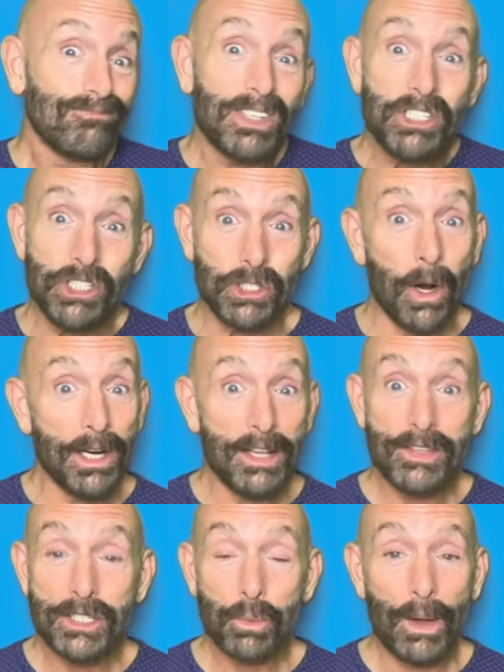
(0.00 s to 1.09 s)
started
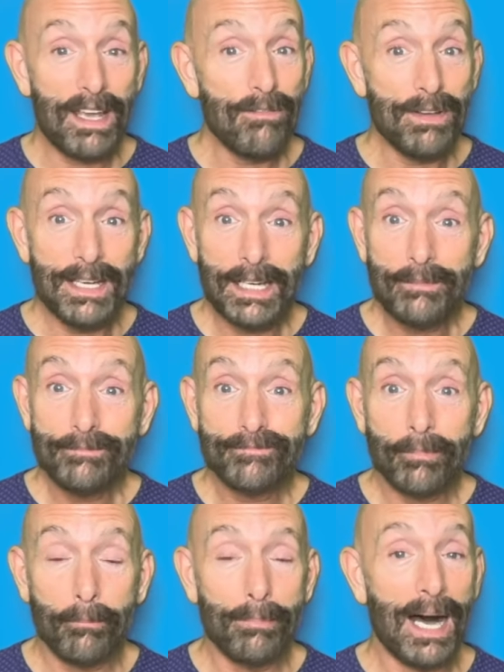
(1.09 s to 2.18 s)
this way of eating
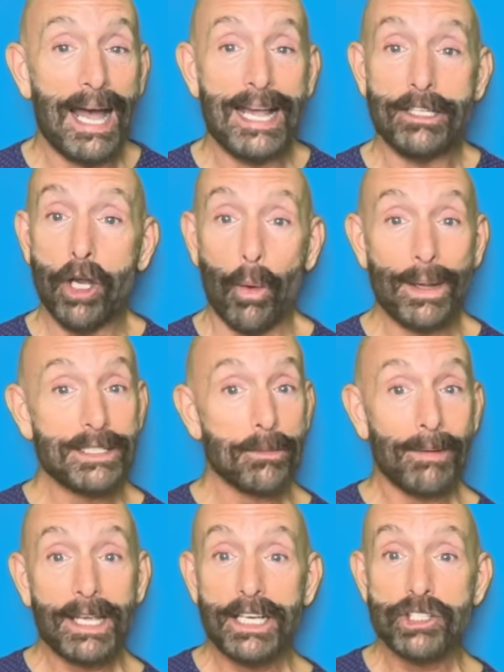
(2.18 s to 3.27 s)
by going to
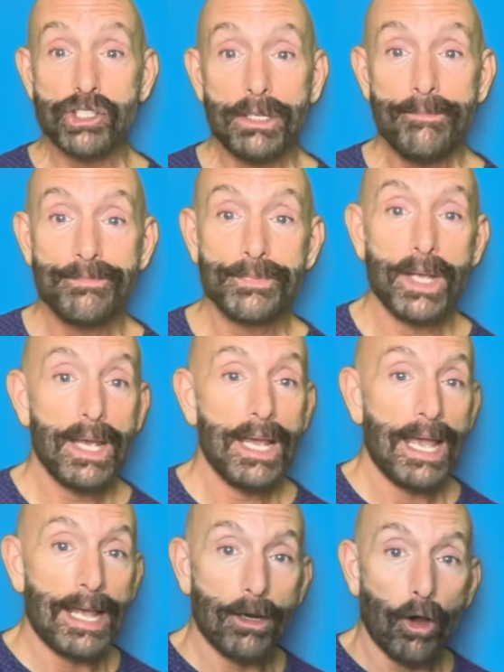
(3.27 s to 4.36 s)
my kitchen
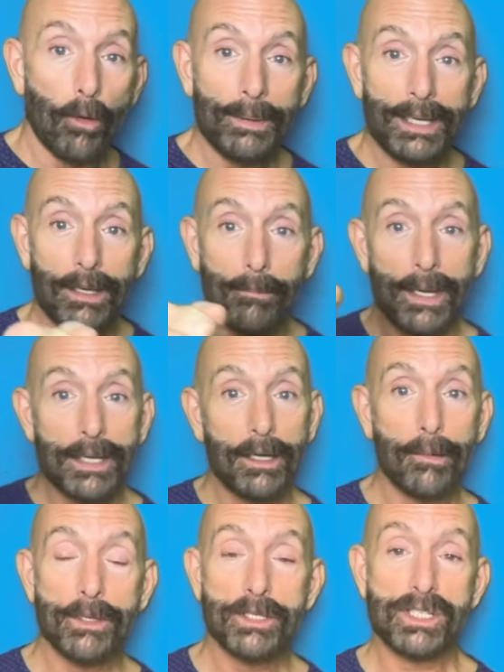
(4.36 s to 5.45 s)
and opening up my
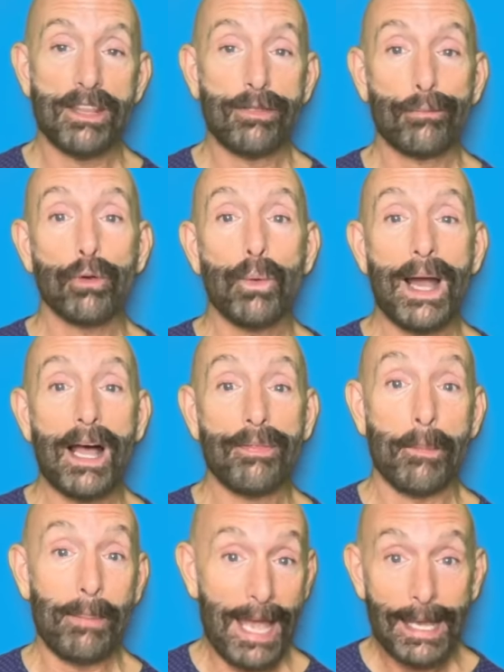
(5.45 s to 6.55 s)
cupboards. I threw out the
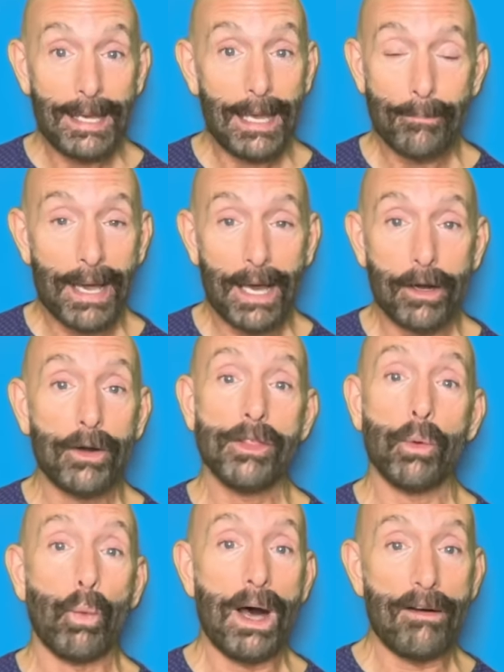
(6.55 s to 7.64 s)
pancake batter and
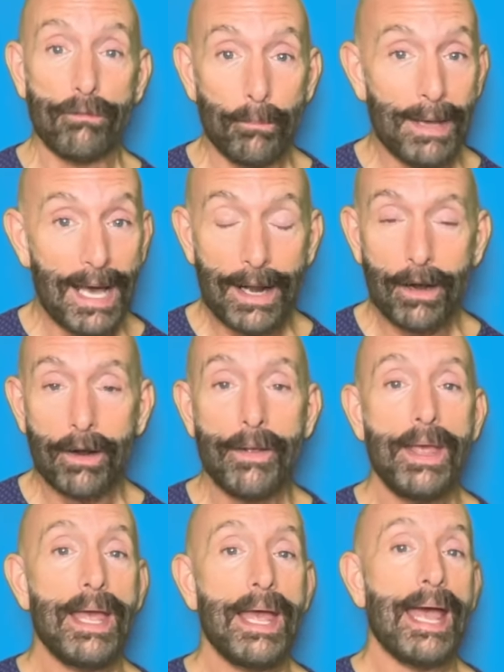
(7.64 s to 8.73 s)
the waffle batter,
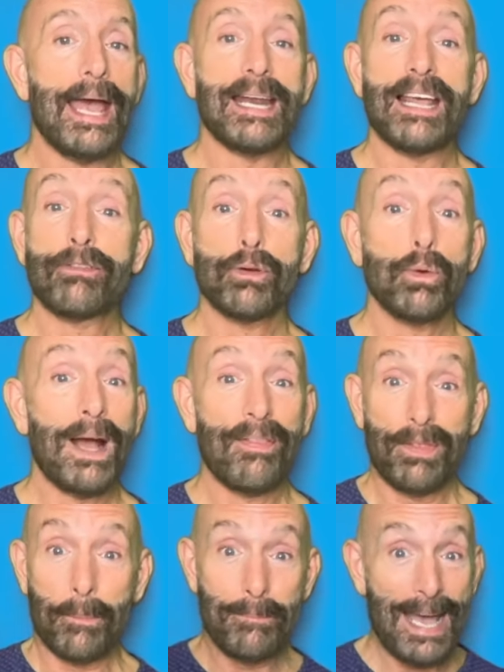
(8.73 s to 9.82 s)
and I threw out
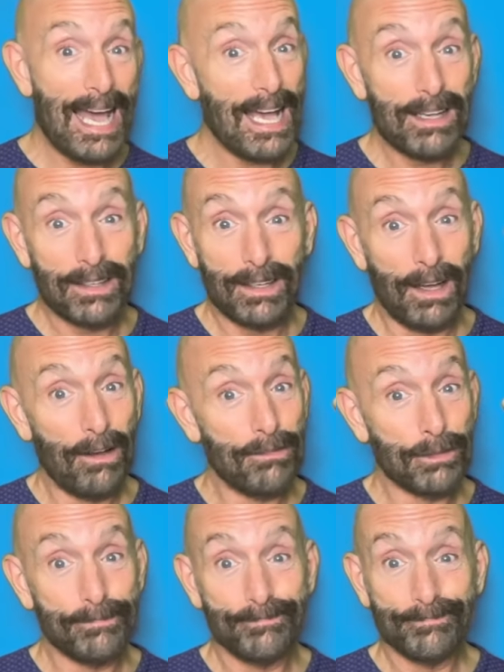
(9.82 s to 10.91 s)
the bag of
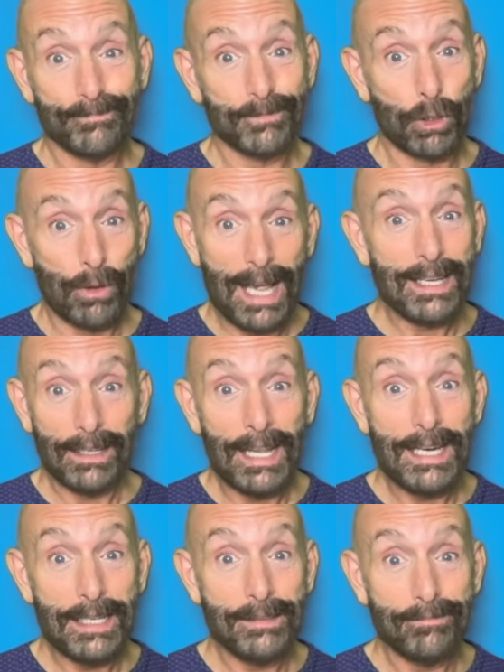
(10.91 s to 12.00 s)

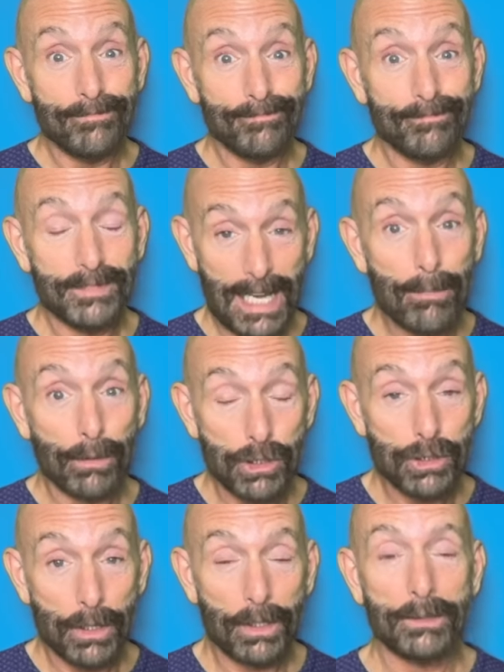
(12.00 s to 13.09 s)
granulated table
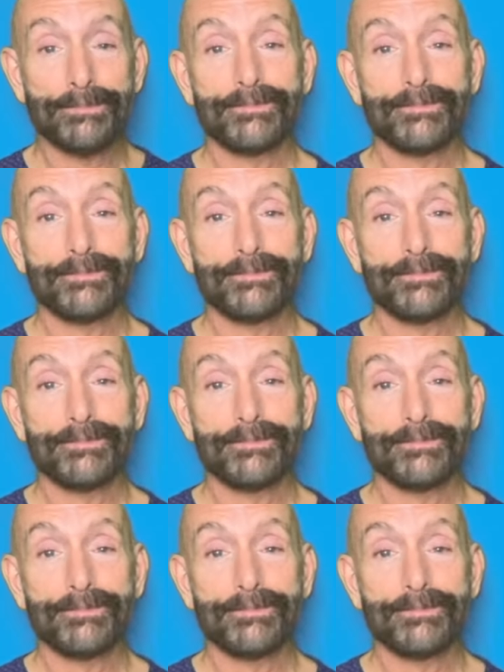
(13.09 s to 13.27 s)
sugar.